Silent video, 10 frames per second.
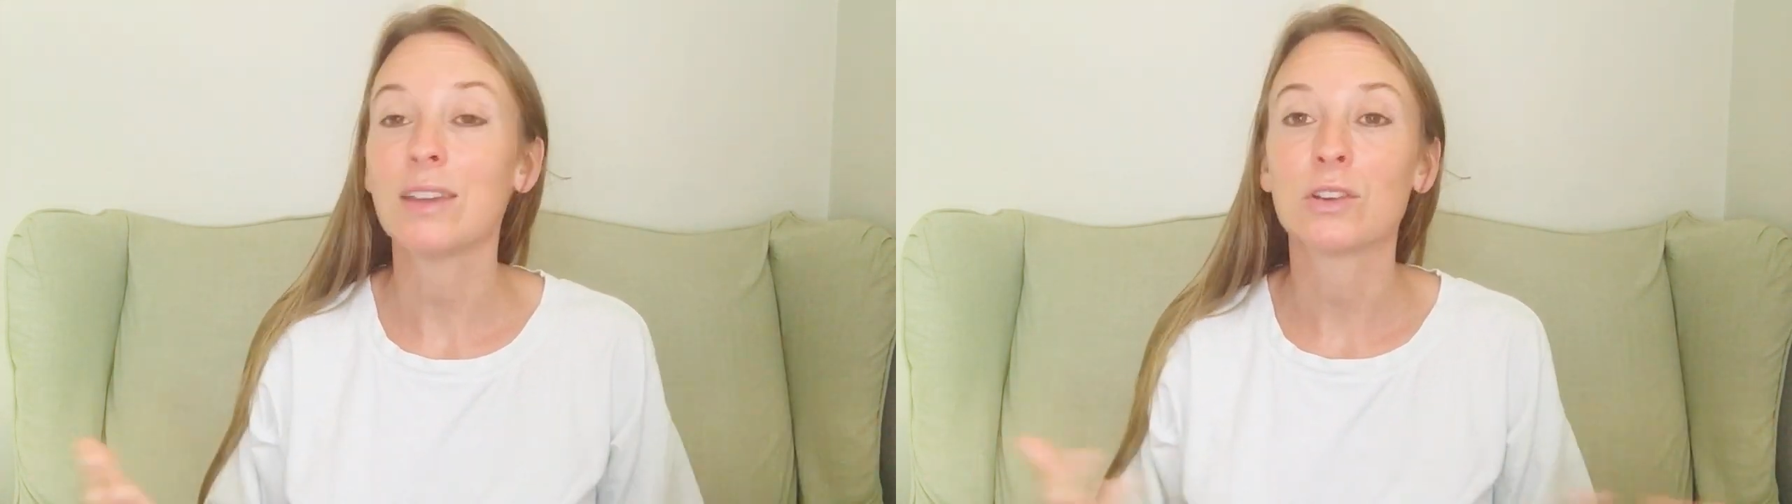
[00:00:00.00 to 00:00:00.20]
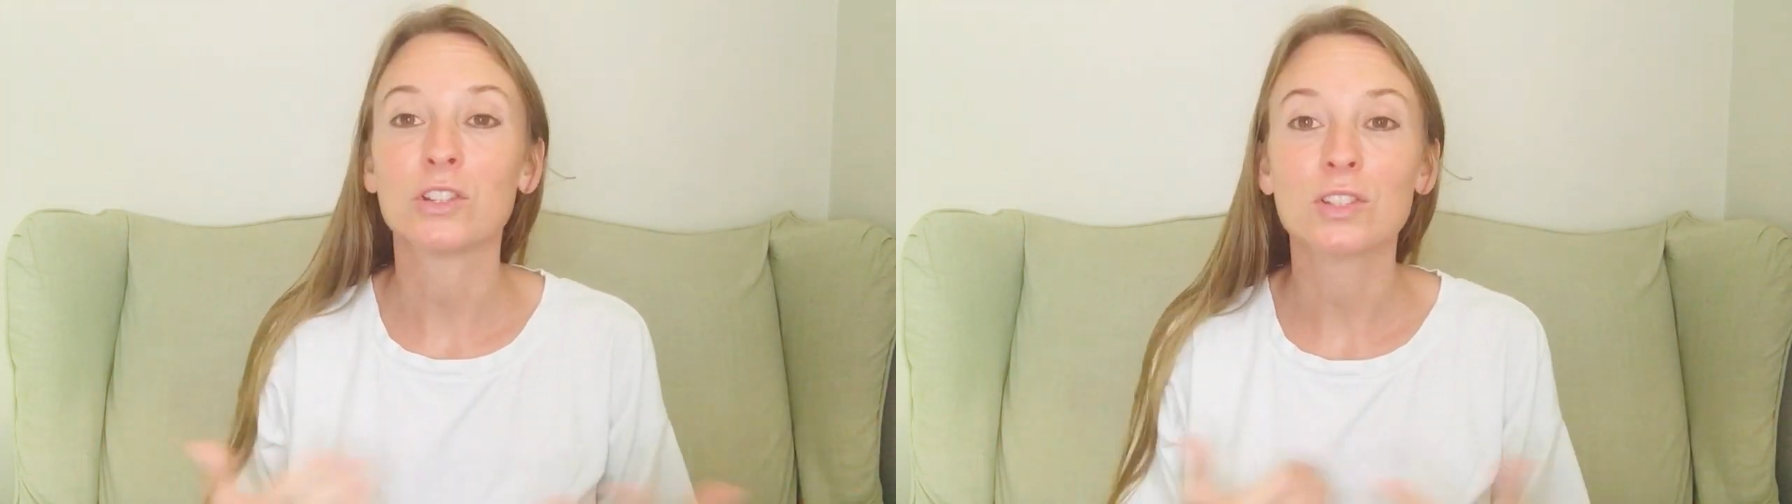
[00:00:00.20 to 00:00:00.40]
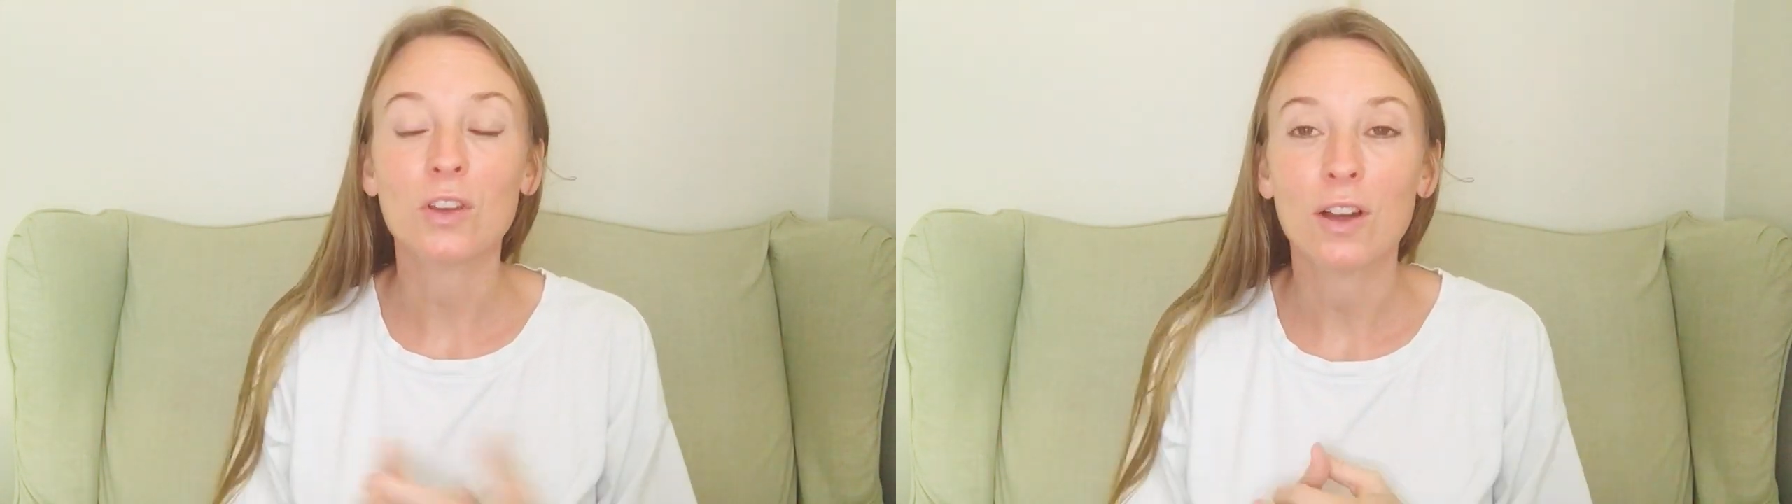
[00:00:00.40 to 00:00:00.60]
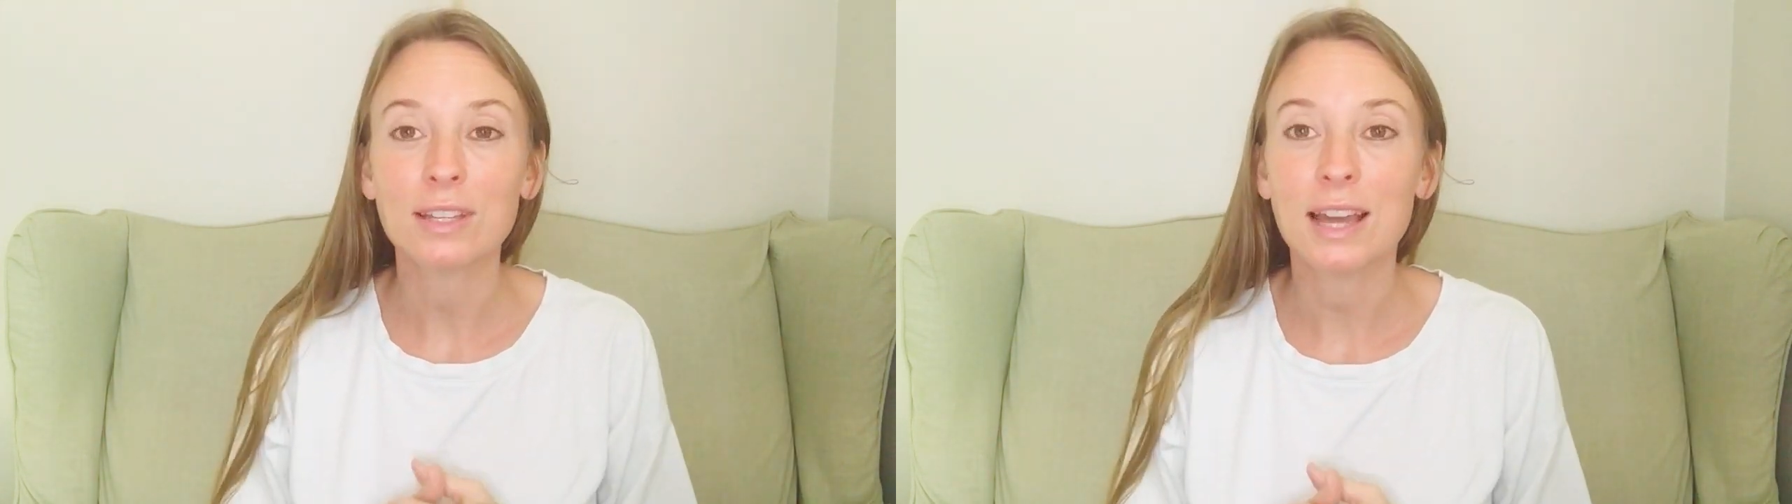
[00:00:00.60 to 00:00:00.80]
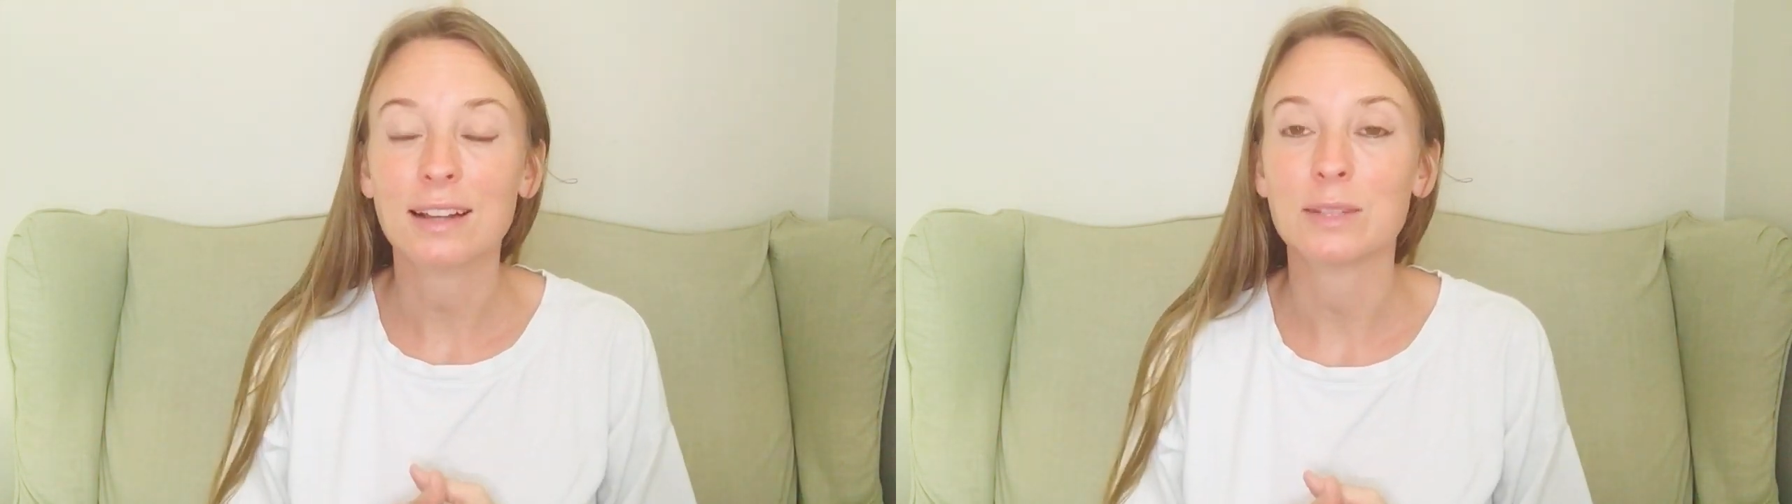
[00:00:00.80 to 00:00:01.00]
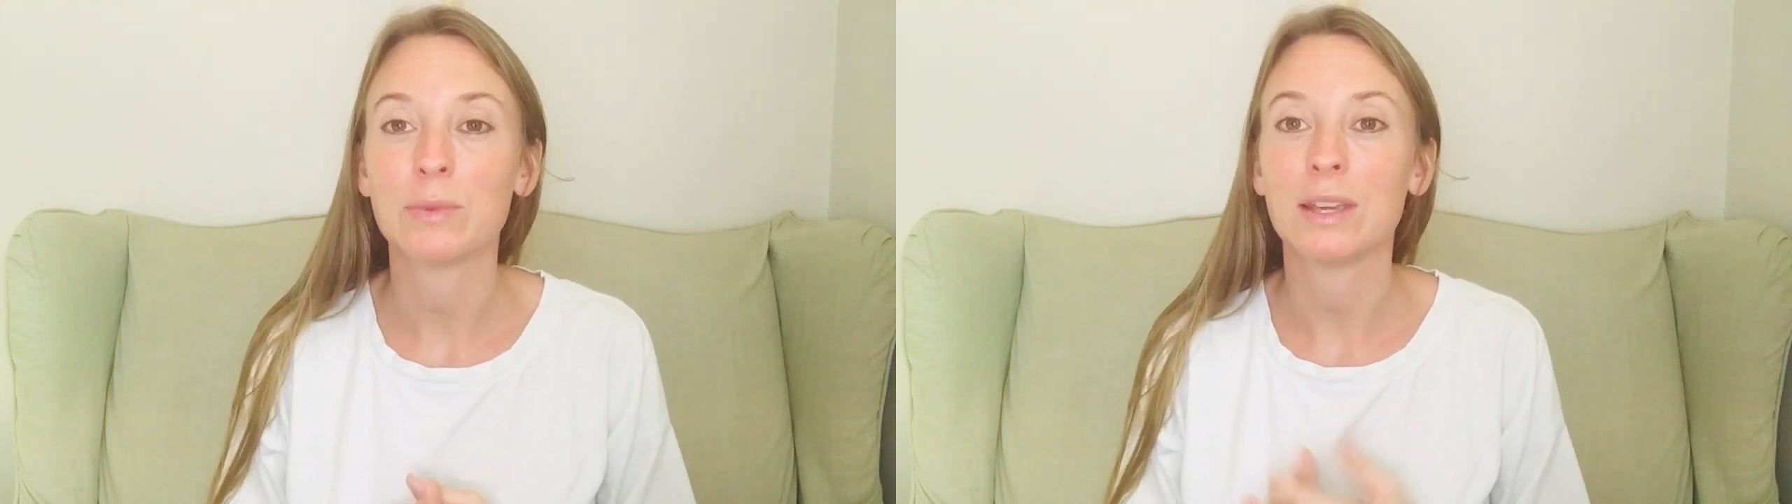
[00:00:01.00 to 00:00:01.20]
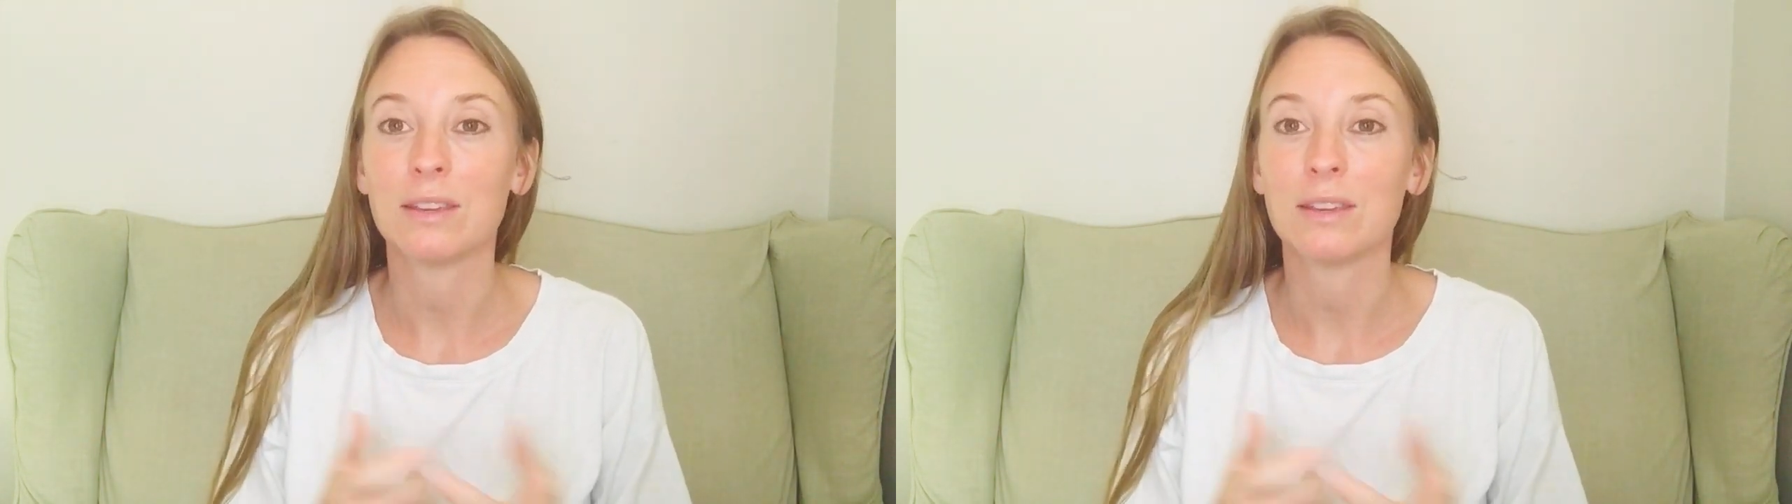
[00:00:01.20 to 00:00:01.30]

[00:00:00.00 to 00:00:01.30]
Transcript: you can just contact me.